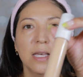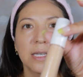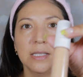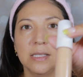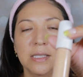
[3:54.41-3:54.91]

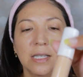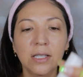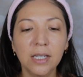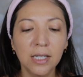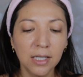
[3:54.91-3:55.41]

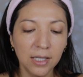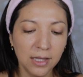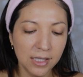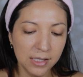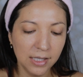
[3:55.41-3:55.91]
concealer.
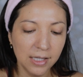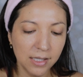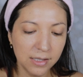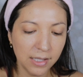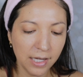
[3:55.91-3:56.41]
This
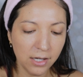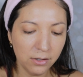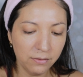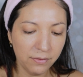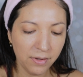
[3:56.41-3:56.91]
is the
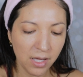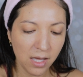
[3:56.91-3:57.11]
e.l.f.